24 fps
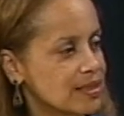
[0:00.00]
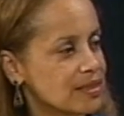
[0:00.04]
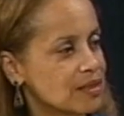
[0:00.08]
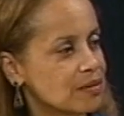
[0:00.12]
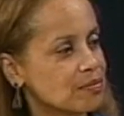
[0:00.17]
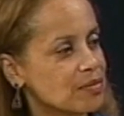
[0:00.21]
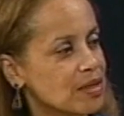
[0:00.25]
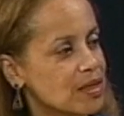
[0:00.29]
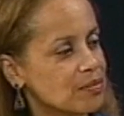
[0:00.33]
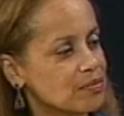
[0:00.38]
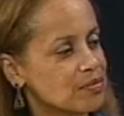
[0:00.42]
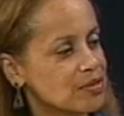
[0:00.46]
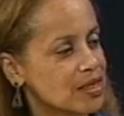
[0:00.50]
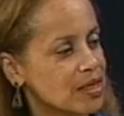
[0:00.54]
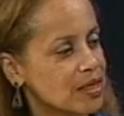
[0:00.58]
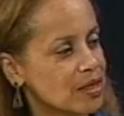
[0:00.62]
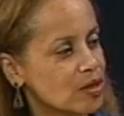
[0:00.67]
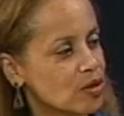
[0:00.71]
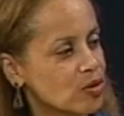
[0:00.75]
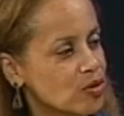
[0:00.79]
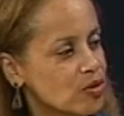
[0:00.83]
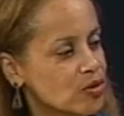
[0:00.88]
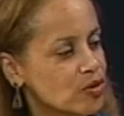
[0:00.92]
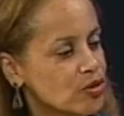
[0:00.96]
Sometimes they
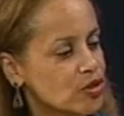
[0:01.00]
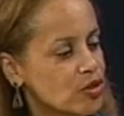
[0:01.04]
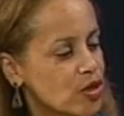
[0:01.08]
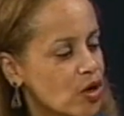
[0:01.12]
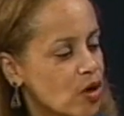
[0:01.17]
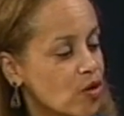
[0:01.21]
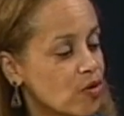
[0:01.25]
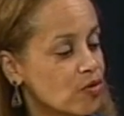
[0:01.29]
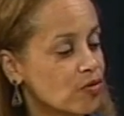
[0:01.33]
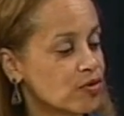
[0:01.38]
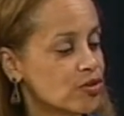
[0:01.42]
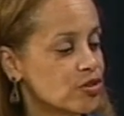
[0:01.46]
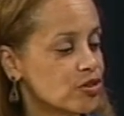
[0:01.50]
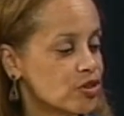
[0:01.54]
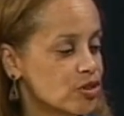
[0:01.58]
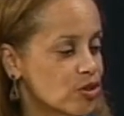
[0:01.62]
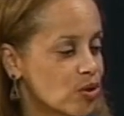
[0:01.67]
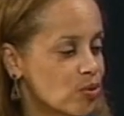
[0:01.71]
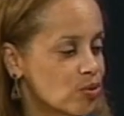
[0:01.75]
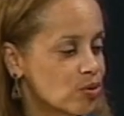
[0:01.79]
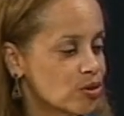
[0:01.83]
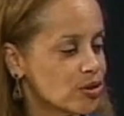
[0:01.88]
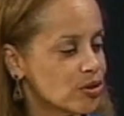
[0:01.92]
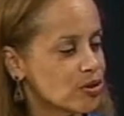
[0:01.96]
learned over the
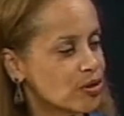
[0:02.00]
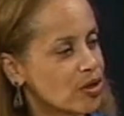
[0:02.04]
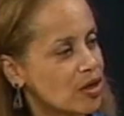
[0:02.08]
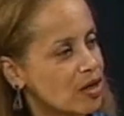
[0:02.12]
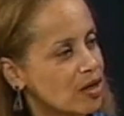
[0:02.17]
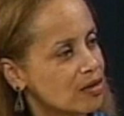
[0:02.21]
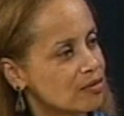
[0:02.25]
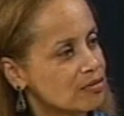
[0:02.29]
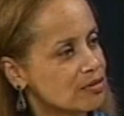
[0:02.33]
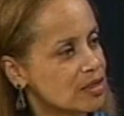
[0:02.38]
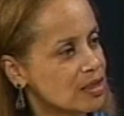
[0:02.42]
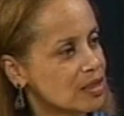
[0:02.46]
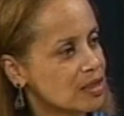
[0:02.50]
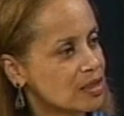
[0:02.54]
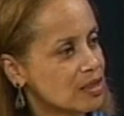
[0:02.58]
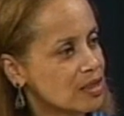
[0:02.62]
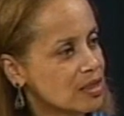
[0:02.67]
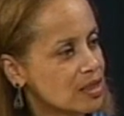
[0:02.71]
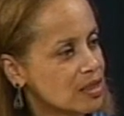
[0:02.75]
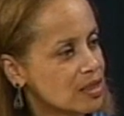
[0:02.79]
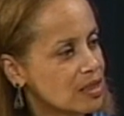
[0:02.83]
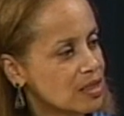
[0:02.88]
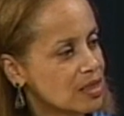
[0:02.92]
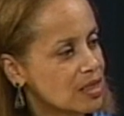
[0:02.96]
shoulder of
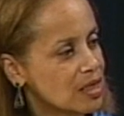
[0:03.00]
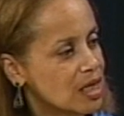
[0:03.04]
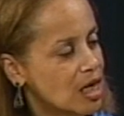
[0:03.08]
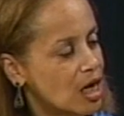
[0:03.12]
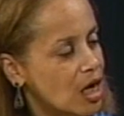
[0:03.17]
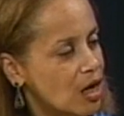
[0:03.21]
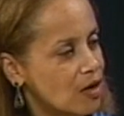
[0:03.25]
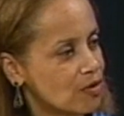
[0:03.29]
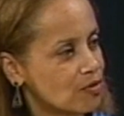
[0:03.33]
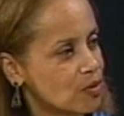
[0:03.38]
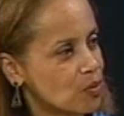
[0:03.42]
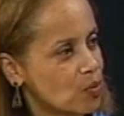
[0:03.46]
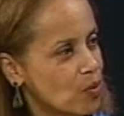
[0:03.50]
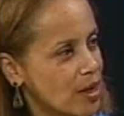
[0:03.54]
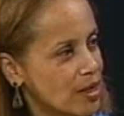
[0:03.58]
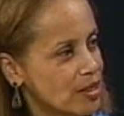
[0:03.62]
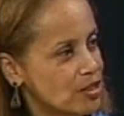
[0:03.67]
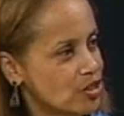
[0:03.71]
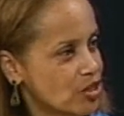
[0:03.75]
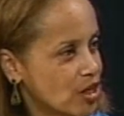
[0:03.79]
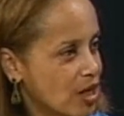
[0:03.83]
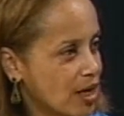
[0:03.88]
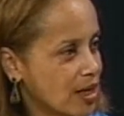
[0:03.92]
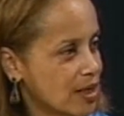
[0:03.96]
a white
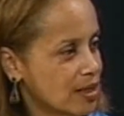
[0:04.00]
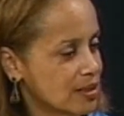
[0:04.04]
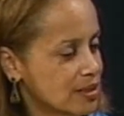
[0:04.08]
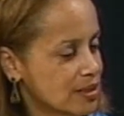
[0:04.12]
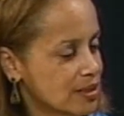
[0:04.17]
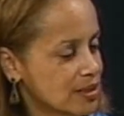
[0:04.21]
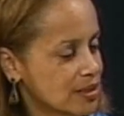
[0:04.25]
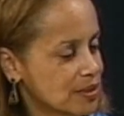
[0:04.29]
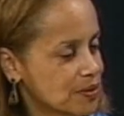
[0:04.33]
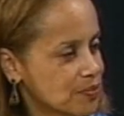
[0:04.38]
child.